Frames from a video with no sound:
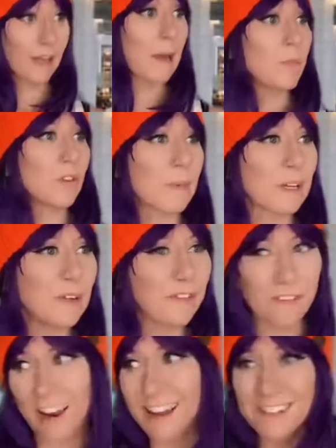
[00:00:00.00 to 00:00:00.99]
I'm with my new
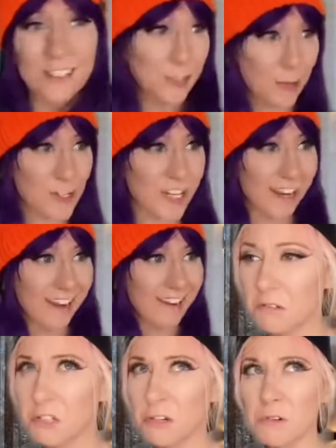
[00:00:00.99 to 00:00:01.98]
friend, Tuji.
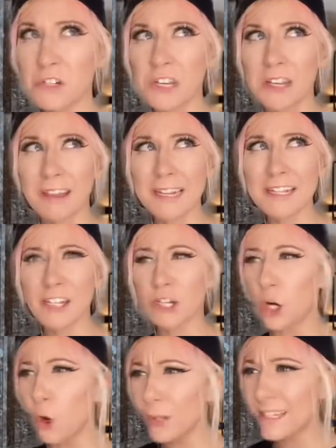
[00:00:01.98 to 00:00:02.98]
Tuji? That's the
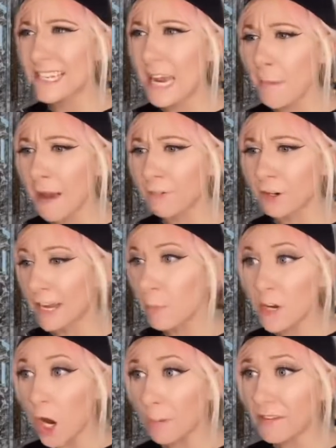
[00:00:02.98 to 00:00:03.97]
coolest name ever. Can
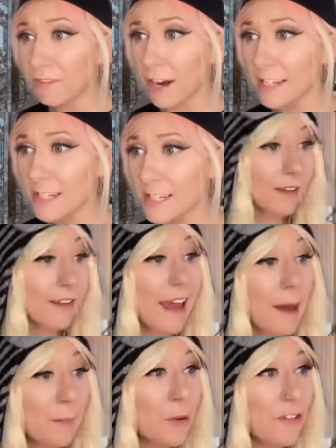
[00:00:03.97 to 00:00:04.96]
we all be friends?
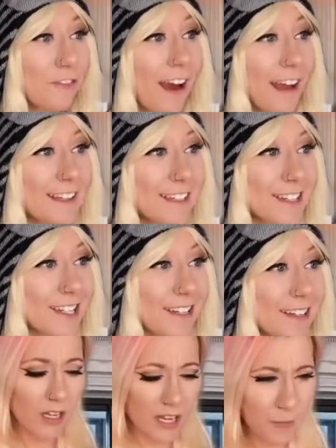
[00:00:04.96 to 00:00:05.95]
Yeah, more friends.
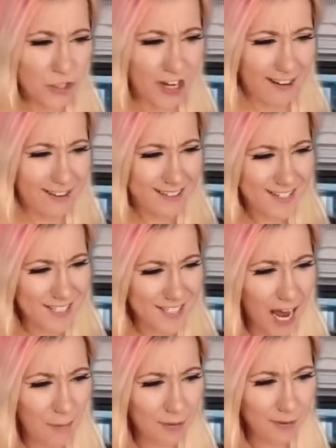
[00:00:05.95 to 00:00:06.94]
Amberjack,
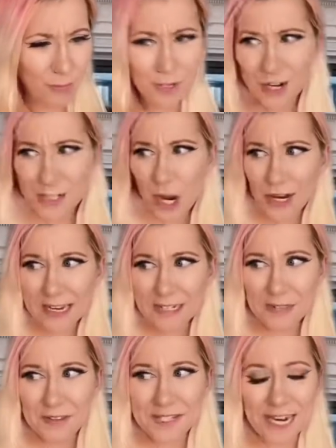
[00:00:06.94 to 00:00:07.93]
stop. We're not talking
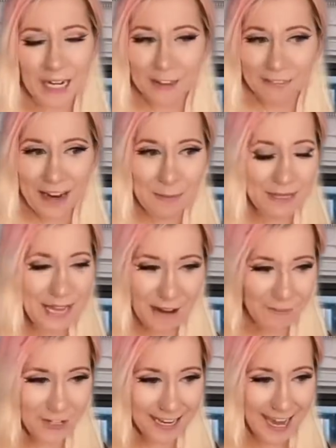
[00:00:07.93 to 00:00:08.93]
to this side of the family
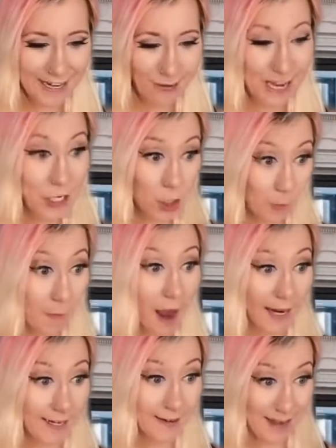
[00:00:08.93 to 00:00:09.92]
ever again, okay? You're
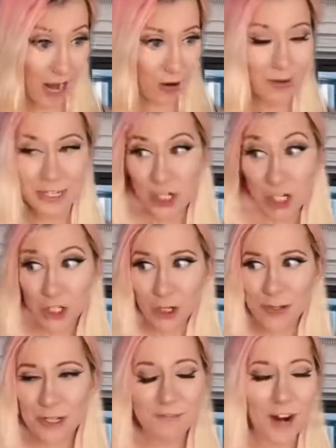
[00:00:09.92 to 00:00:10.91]
mine now, and she
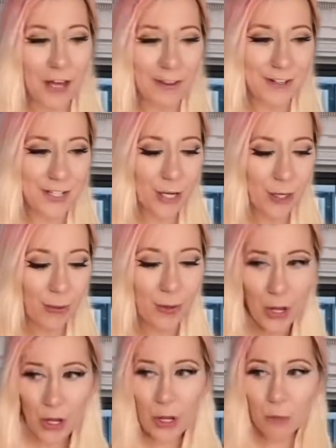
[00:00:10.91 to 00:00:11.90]
chose your father, so
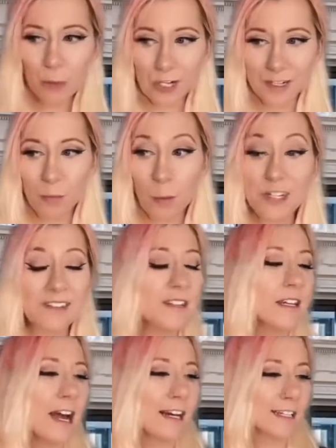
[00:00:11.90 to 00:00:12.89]
we're we're
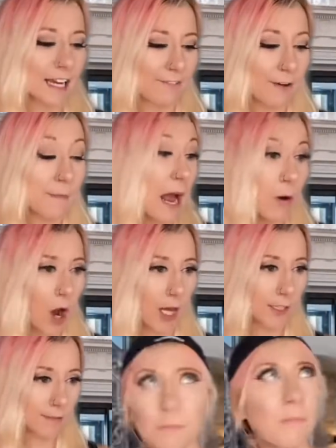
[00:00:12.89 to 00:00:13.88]
disconnecting from now
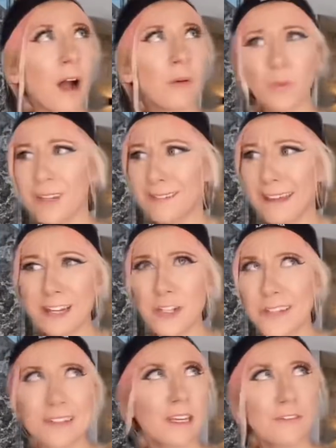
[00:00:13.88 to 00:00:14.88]
on. Mom, we can't
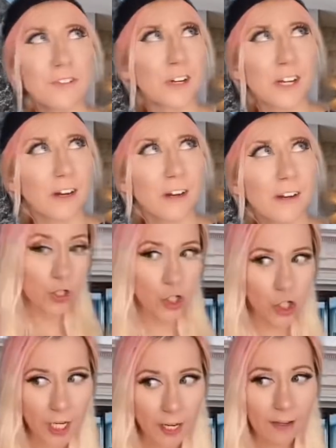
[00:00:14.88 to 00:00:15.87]
just leave her here.
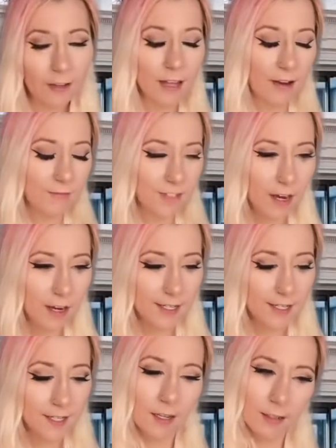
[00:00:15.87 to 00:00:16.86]
She left
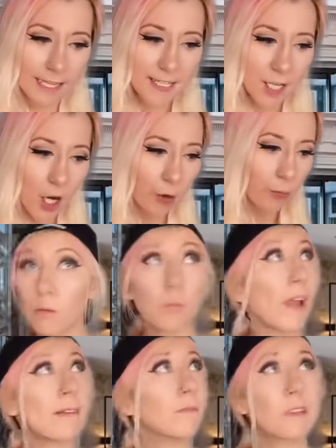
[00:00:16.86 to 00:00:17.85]
us. Let's go.
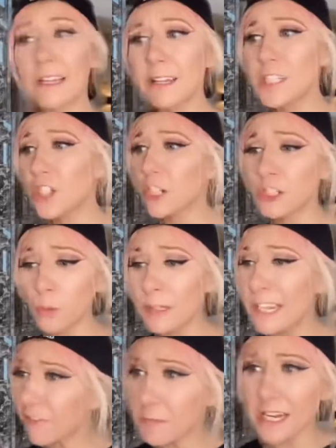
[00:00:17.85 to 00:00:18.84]
Wait, Lily John, don't
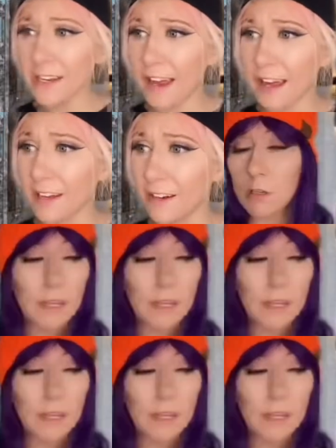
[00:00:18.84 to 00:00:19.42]
leave me again.